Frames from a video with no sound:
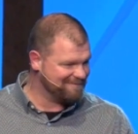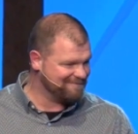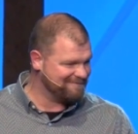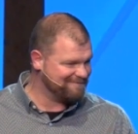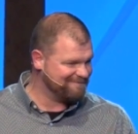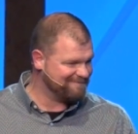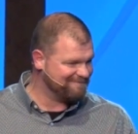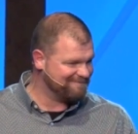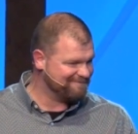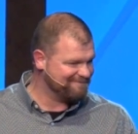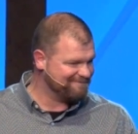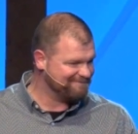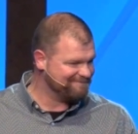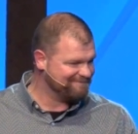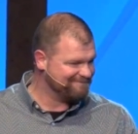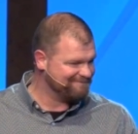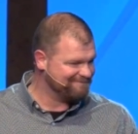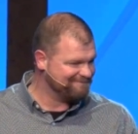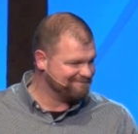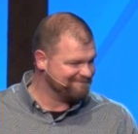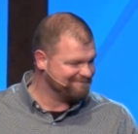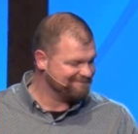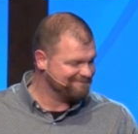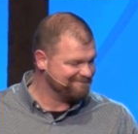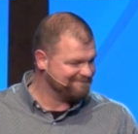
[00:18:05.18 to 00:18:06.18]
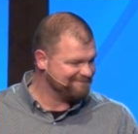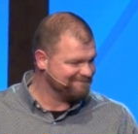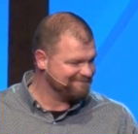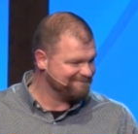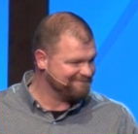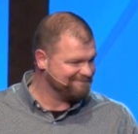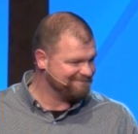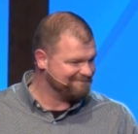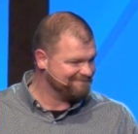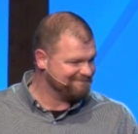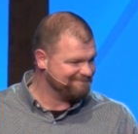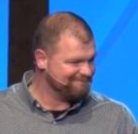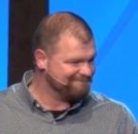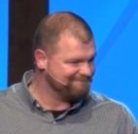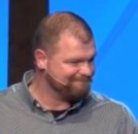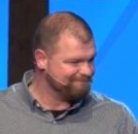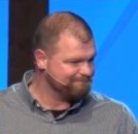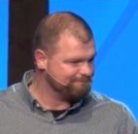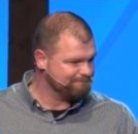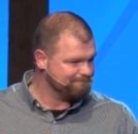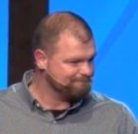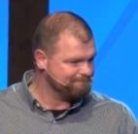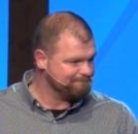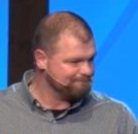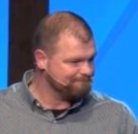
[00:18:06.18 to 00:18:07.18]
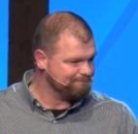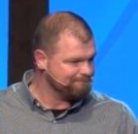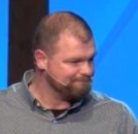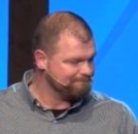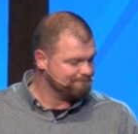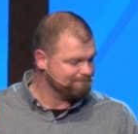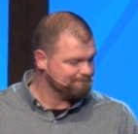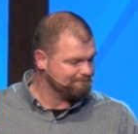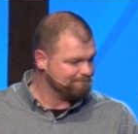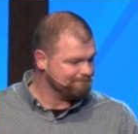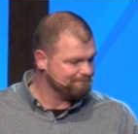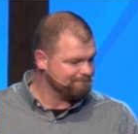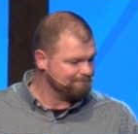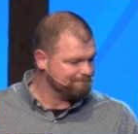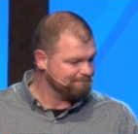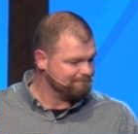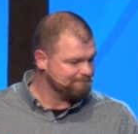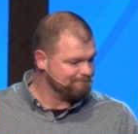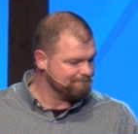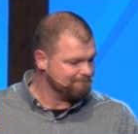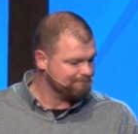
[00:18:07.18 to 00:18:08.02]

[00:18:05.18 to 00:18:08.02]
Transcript: Nobody speaks.